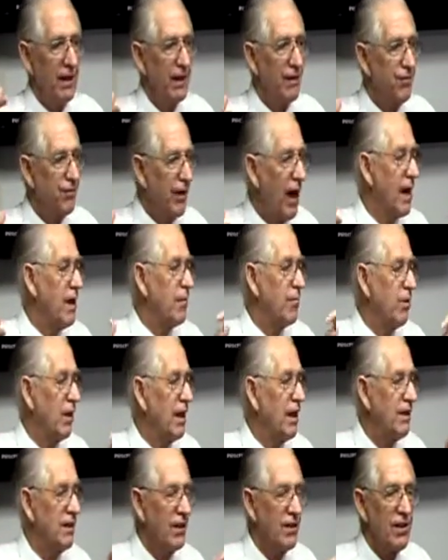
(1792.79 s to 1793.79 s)
the fun
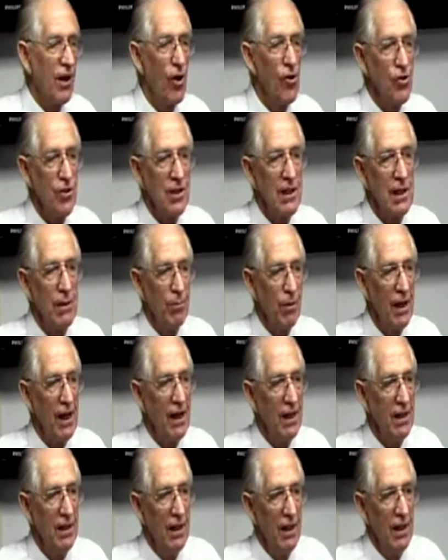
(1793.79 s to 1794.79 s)
bread, the toasty
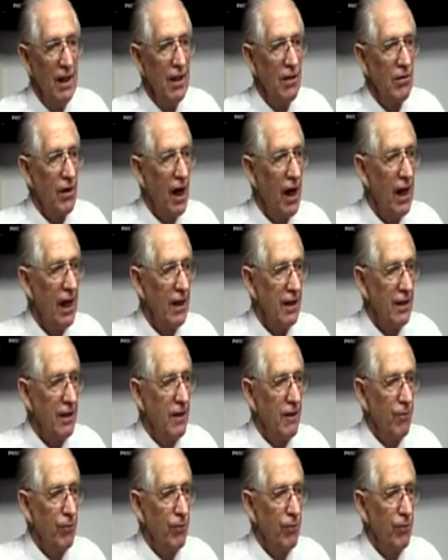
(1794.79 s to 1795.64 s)
bread, right?